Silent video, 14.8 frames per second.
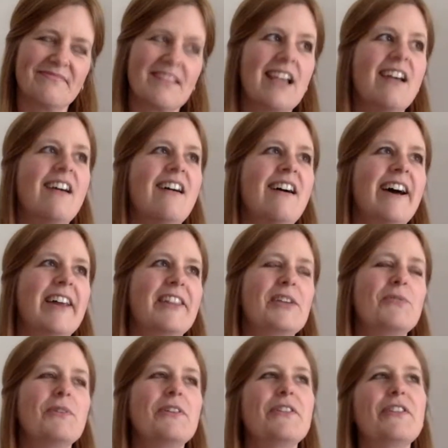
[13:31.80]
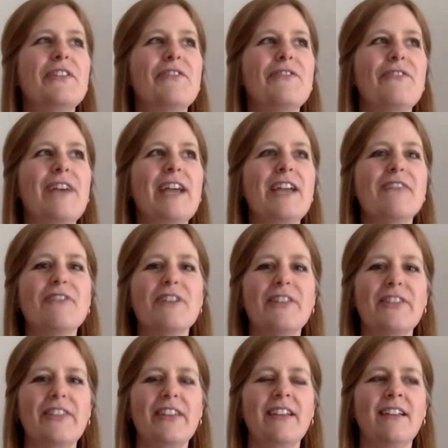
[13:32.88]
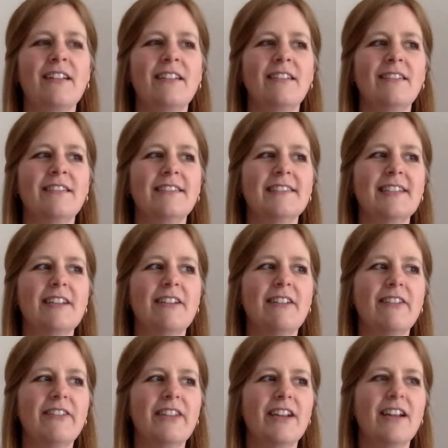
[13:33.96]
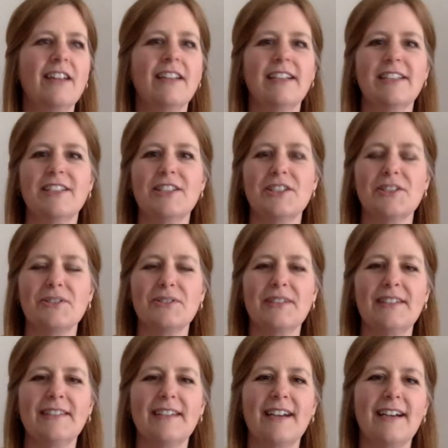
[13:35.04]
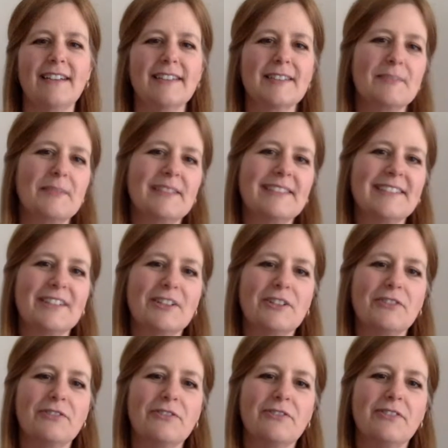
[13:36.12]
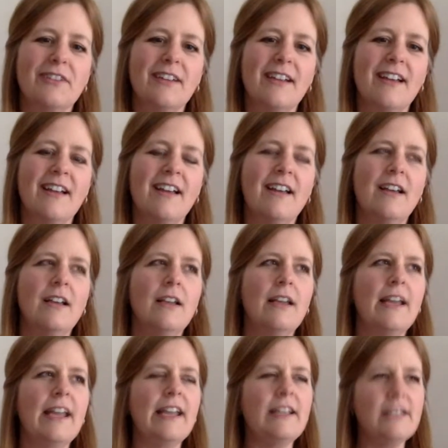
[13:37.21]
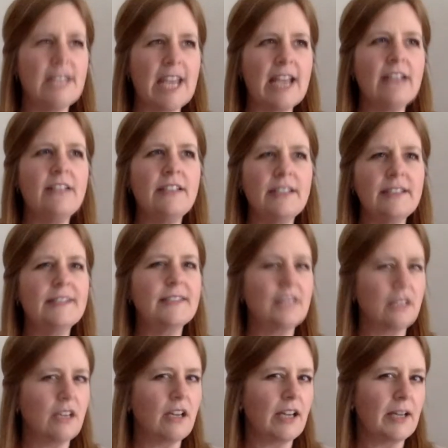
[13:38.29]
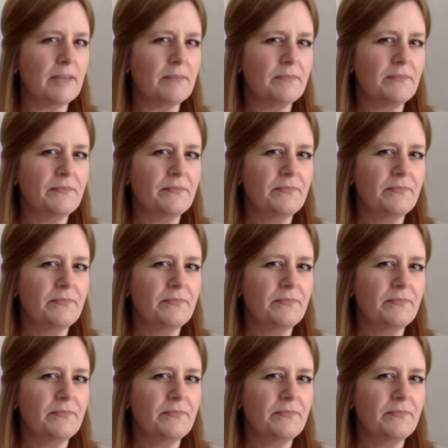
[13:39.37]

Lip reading: I think one of the favorite things that I like to do is ask myself, in 10 years' time,